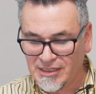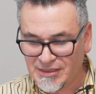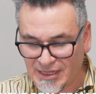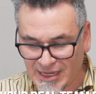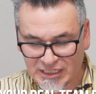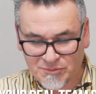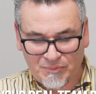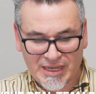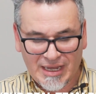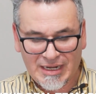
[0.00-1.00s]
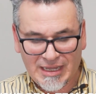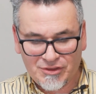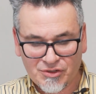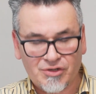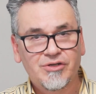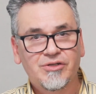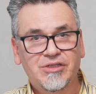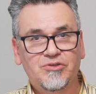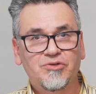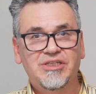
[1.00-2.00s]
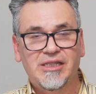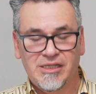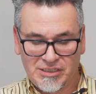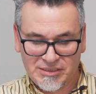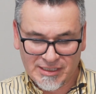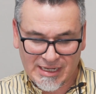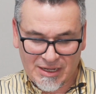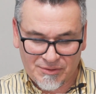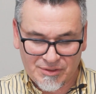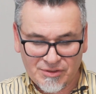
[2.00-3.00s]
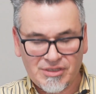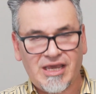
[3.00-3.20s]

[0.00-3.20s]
The SBA lender, the due diligence accountant,